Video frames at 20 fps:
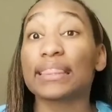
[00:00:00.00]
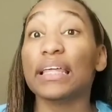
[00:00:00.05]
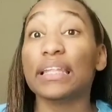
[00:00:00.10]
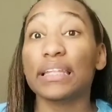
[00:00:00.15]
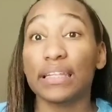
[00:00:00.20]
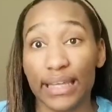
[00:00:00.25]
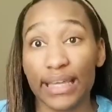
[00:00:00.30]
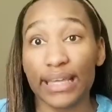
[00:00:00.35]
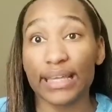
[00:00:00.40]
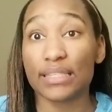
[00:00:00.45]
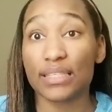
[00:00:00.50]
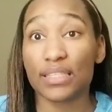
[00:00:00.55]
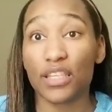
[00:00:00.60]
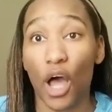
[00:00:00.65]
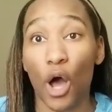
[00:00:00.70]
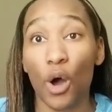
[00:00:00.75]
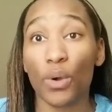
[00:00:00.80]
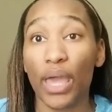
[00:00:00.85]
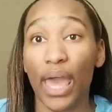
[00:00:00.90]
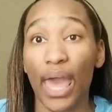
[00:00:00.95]
the least,
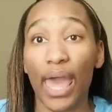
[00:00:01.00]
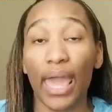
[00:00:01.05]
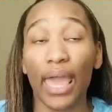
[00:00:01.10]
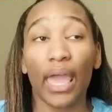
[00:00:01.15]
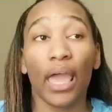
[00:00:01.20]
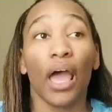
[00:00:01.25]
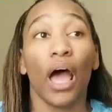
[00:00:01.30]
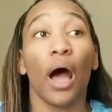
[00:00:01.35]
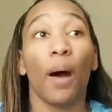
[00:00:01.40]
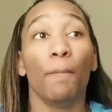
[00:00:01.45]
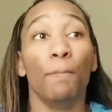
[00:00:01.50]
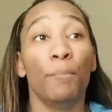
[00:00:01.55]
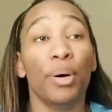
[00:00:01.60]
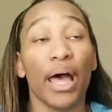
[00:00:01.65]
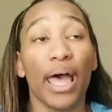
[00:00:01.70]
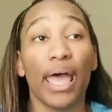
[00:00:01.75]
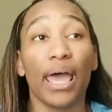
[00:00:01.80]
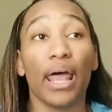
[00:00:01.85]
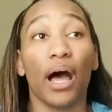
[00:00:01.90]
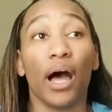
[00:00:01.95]
okay?
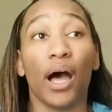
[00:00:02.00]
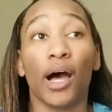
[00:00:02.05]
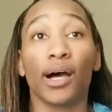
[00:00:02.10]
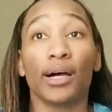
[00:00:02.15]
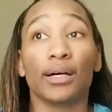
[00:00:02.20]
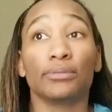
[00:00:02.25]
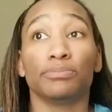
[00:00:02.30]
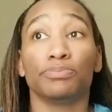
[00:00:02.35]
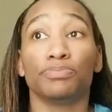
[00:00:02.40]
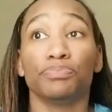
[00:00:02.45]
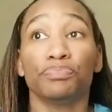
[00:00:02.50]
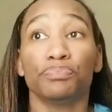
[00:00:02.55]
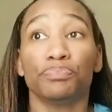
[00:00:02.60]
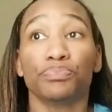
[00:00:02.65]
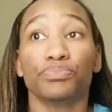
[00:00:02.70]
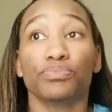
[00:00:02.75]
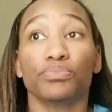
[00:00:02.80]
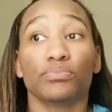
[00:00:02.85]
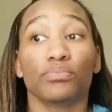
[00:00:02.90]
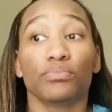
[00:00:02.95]
But um
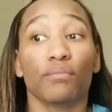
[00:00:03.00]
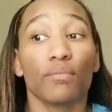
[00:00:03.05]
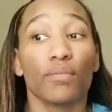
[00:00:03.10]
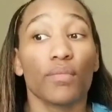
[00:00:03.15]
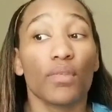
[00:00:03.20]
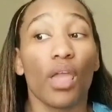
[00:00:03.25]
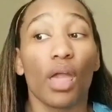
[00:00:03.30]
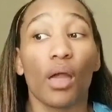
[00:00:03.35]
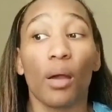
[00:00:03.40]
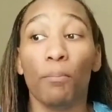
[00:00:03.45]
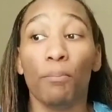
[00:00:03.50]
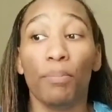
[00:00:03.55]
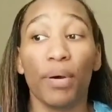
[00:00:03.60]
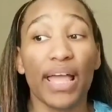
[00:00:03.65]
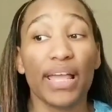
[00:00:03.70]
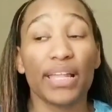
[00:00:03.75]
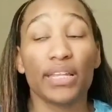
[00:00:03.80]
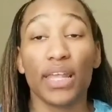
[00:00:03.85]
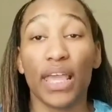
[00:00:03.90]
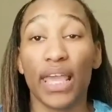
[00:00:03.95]

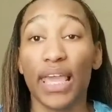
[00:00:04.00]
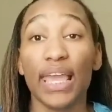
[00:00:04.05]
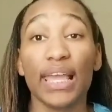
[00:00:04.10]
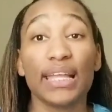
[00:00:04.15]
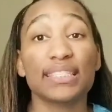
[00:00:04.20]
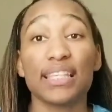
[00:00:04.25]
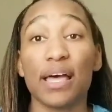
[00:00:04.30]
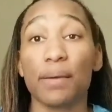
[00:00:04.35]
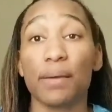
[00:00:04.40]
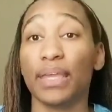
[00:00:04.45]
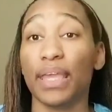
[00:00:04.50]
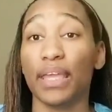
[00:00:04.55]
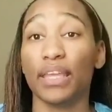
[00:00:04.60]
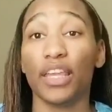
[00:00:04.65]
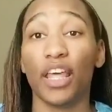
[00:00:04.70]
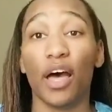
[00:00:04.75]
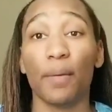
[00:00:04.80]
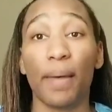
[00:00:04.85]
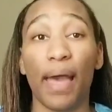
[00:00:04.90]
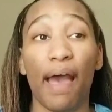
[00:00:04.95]
but he ends up
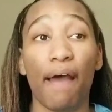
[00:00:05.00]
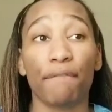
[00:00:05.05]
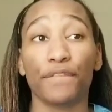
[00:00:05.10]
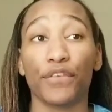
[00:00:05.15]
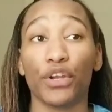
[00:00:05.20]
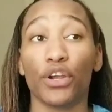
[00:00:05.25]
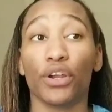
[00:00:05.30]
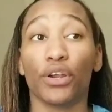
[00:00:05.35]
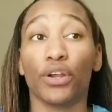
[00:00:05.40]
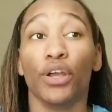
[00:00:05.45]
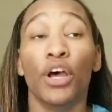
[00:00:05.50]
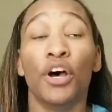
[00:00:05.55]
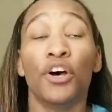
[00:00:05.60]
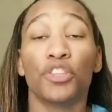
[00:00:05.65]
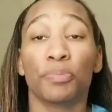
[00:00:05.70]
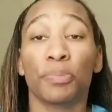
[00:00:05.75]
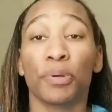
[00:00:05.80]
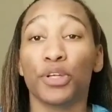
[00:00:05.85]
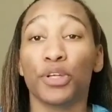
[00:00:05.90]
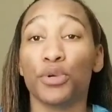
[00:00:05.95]
getting up after
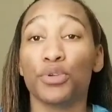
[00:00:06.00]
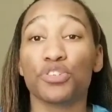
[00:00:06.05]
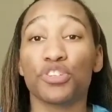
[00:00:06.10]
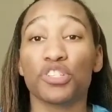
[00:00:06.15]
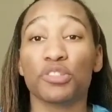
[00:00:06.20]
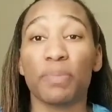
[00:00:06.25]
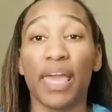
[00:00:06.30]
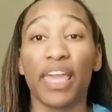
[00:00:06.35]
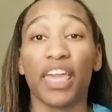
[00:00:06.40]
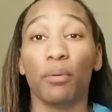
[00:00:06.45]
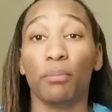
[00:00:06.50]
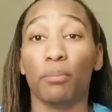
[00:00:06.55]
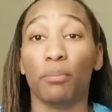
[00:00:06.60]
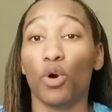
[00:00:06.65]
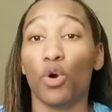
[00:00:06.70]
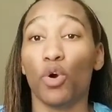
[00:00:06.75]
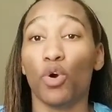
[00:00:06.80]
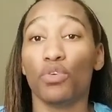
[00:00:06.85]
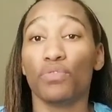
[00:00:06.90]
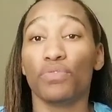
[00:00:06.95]
the producers make a
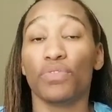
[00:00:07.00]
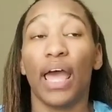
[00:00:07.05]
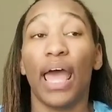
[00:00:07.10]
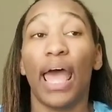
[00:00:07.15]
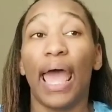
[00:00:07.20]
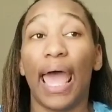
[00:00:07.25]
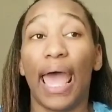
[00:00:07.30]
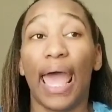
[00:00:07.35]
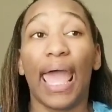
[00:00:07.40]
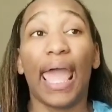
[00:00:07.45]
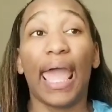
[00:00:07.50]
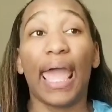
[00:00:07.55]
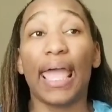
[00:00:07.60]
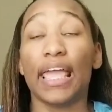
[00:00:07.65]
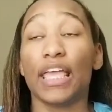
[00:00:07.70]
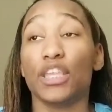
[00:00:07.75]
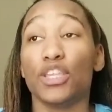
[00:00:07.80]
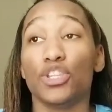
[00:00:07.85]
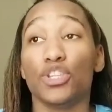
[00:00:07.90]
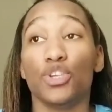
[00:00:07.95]
move
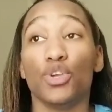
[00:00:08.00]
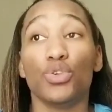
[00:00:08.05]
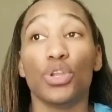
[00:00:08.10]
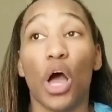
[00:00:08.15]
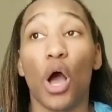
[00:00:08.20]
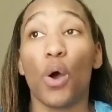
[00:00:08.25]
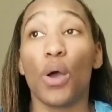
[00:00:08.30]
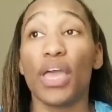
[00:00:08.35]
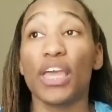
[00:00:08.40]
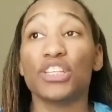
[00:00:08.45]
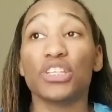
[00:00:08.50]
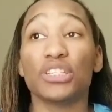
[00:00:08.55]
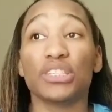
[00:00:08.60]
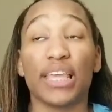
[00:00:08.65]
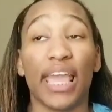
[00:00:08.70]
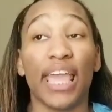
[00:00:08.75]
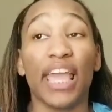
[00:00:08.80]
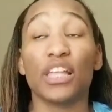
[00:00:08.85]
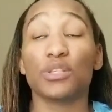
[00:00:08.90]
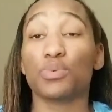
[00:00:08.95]
and you know it
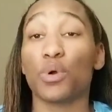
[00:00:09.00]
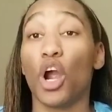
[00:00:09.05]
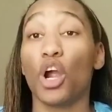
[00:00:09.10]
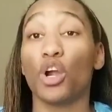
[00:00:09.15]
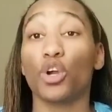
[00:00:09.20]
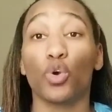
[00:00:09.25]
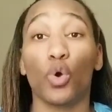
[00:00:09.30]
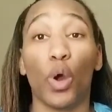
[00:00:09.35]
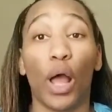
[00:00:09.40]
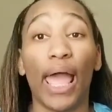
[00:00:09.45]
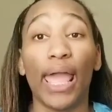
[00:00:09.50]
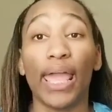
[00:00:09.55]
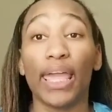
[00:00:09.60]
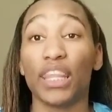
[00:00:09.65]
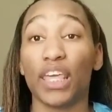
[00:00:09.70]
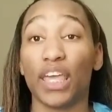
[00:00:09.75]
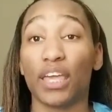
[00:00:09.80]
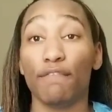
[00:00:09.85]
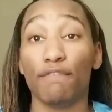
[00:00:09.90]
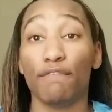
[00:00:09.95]
just ends with her crying
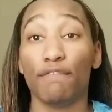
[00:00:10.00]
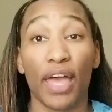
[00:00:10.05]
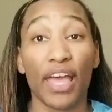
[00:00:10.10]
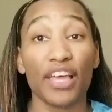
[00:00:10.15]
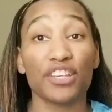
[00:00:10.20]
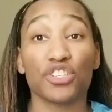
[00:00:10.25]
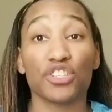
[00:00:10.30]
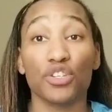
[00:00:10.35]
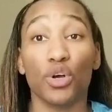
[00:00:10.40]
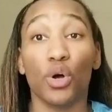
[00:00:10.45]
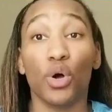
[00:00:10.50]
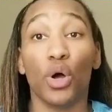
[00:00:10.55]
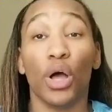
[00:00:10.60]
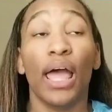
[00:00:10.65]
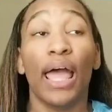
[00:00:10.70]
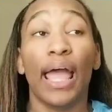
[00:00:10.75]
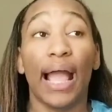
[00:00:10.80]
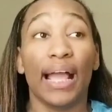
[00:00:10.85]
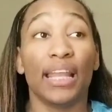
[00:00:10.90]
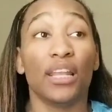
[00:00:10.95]
in the confessional
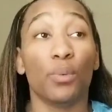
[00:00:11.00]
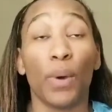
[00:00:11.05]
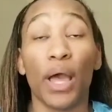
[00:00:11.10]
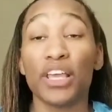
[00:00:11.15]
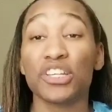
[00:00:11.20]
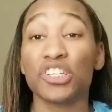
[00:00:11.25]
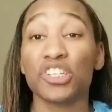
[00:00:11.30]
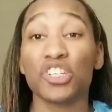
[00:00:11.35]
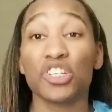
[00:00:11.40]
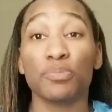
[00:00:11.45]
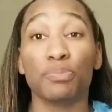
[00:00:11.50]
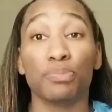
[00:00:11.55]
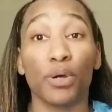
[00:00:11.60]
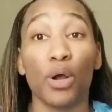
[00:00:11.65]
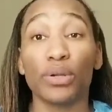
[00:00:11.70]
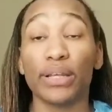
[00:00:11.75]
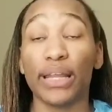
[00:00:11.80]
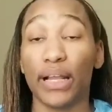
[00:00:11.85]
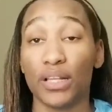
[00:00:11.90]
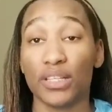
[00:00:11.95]
and the way she just
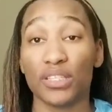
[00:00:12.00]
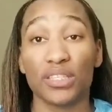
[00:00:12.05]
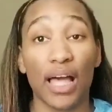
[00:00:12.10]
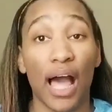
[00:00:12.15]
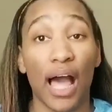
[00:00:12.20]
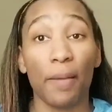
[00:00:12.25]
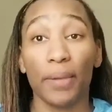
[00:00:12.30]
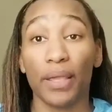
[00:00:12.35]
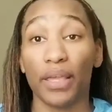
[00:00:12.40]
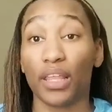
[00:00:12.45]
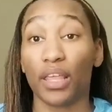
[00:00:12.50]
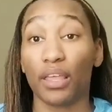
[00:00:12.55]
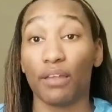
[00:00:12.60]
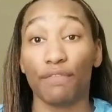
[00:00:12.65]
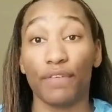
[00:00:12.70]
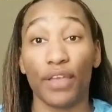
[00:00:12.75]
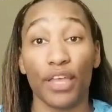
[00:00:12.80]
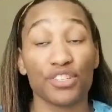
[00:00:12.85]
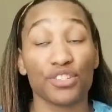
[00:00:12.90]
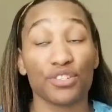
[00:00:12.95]
broke down sobbing in the
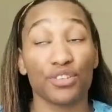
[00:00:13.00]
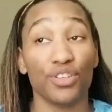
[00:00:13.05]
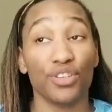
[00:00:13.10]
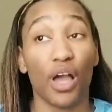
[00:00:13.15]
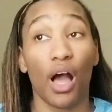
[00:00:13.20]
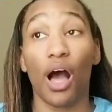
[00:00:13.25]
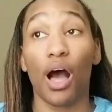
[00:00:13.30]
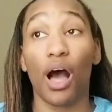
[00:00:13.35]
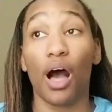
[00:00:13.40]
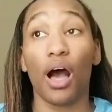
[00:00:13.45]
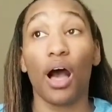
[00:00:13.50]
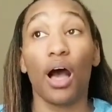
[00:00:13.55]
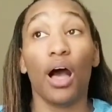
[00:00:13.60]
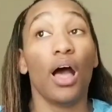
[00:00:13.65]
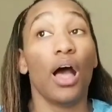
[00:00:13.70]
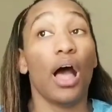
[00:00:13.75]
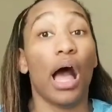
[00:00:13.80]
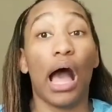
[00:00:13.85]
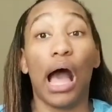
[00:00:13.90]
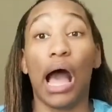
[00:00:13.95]
confessional, y'all,
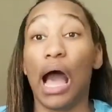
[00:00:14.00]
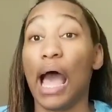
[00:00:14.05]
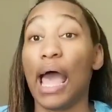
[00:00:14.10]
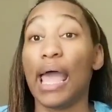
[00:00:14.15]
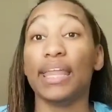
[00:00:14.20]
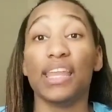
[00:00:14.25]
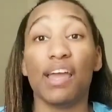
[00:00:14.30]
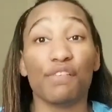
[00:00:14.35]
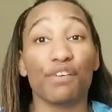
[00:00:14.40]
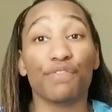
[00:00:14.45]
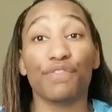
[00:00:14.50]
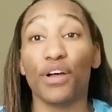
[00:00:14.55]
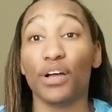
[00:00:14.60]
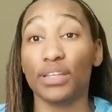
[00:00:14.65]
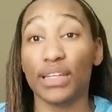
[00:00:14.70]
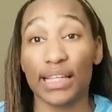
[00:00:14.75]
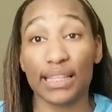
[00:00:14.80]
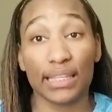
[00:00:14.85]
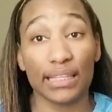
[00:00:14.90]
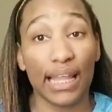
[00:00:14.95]
I ain't never
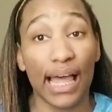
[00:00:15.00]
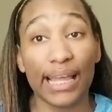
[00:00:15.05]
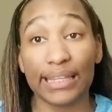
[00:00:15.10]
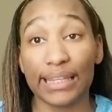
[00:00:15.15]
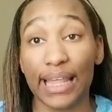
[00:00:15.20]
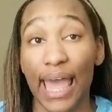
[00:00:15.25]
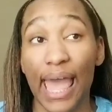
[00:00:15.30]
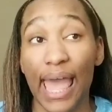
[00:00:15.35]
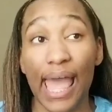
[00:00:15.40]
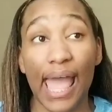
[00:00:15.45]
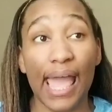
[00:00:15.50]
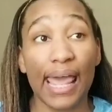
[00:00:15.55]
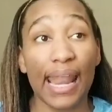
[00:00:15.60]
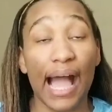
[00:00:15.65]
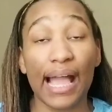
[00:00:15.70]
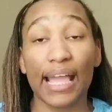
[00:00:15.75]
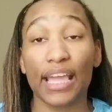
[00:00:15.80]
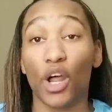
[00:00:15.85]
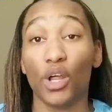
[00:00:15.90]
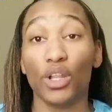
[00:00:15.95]
felt nothing like that. And
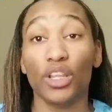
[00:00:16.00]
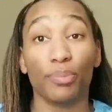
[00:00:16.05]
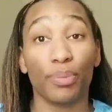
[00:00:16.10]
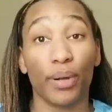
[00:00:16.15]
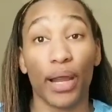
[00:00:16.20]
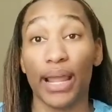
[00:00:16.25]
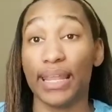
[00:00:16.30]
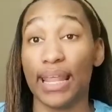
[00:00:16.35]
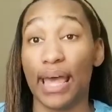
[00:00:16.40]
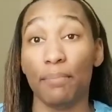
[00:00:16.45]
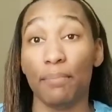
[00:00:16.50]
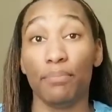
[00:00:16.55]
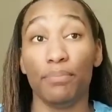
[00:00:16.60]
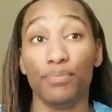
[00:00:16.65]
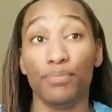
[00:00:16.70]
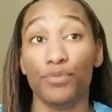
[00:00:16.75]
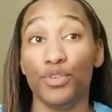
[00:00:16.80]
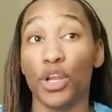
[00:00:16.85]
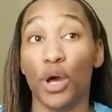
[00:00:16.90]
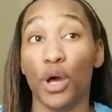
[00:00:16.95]
I can only pray
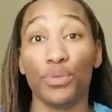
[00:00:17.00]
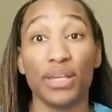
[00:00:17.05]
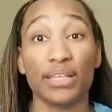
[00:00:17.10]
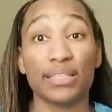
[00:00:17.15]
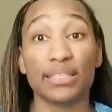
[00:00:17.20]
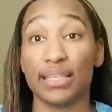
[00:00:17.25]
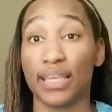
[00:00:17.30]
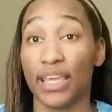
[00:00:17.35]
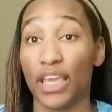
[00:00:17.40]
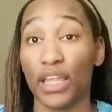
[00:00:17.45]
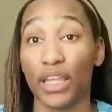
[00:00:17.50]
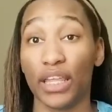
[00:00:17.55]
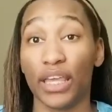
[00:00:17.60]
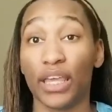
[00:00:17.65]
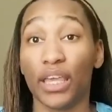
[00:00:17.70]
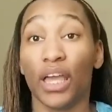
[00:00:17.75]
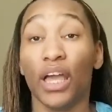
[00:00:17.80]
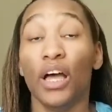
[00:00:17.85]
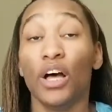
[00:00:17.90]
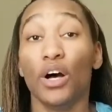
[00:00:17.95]
that, you know, this is
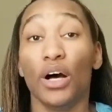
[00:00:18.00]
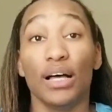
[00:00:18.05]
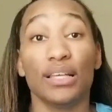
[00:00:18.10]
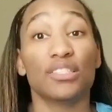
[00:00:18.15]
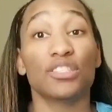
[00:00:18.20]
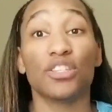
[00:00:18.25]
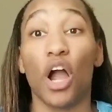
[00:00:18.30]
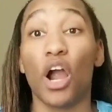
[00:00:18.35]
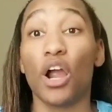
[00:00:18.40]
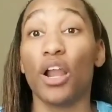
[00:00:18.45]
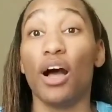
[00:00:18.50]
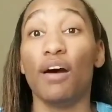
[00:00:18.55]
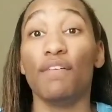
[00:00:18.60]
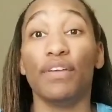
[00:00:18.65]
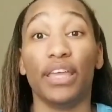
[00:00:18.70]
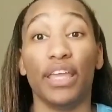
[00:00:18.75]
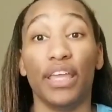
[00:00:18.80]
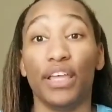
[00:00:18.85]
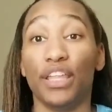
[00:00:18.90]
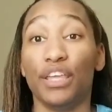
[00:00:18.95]
healing a start of
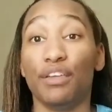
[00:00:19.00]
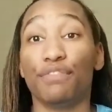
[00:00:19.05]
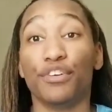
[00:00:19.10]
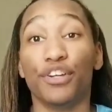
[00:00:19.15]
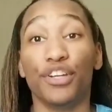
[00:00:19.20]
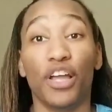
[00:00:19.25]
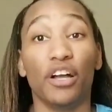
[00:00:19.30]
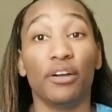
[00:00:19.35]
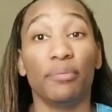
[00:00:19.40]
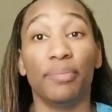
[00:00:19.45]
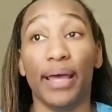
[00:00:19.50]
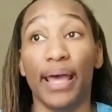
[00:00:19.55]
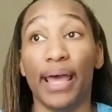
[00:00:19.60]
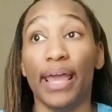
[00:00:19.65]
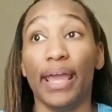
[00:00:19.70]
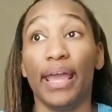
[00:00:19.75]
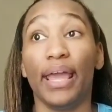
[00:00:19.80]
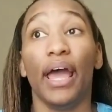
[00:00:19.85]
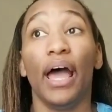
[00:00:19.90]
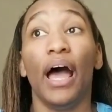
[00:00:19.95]
a healing for Young
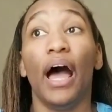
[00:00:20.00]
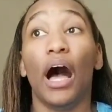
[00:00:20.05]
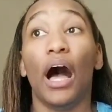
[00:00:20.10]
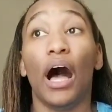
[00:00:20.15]
Bae.